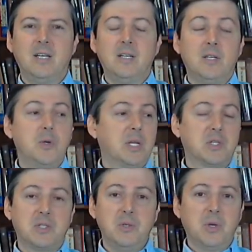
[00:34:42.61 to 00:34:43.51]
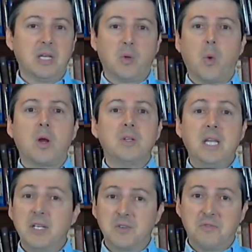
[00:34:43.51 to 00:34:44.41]
You can
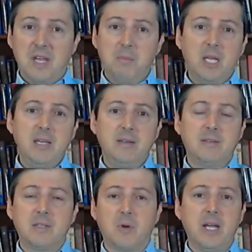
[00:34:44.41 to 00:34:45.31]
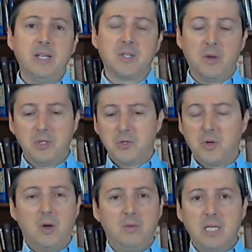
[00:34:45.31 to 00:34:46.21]
quarantine as a family, right? As long as you're
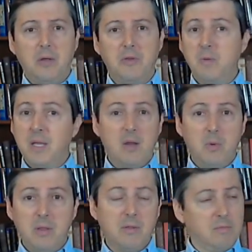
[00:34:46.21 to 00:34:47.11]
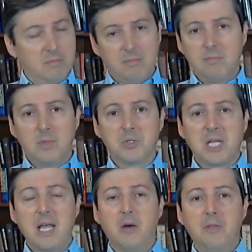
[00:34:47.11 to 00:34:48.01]
all healthy to begin with. You'll
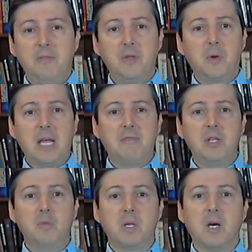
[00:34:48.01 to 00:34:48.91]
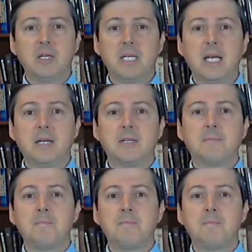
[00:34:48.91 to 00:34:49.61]
stay healthy if you don't have any human contact.